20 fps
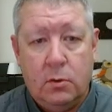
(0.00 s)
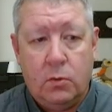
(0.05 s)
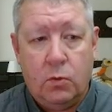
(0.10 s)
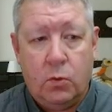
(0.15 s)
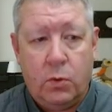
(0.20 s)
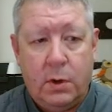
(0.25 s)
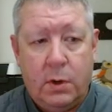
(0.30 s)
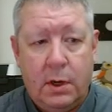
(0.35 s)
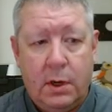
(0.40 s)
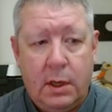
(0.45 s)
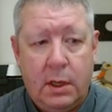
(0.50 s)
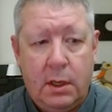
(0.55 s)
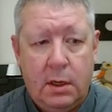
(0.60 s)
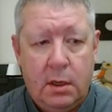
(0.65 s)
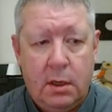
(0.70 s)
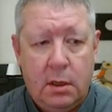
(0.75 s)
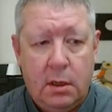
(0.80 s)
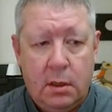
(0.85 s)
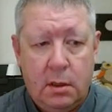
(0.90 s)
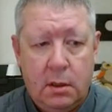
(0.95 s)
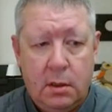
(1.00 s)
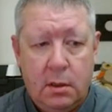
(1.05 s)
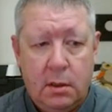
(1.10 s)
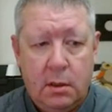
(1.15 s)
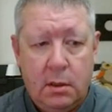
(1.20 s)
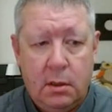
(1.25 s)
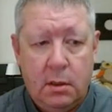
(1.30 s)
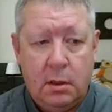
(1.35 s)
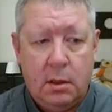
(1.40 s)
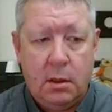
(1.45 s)
red,
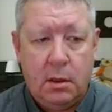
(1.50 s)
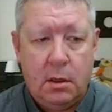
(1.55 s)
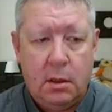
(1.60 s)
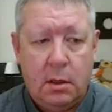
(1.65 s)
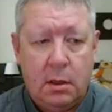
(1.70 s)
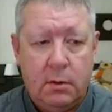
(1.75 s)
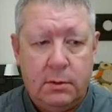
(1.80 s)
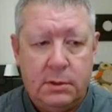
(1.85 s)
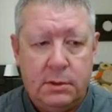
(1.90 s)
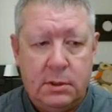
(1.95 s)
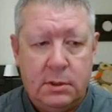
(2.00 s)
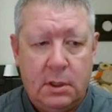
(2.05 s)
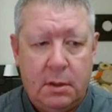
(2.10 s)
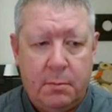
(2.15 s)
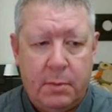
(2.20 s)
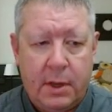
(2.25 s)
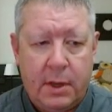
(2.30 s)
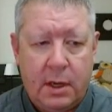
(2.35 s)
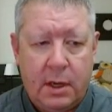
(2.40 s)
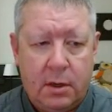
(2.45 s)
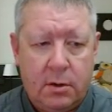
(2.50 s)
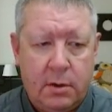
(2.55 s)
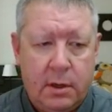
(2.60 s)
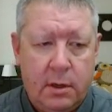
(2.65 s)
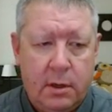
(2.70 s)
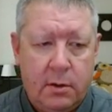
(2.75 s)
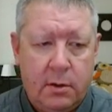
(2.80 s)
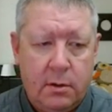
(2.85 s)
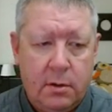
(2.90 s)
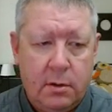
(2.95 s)
and I would say
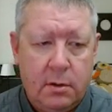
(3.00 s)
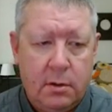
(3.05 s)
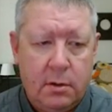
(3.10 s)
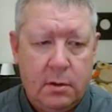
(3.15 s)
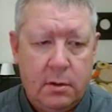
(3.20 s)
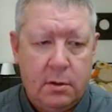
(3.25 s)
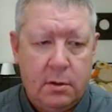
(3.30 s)
background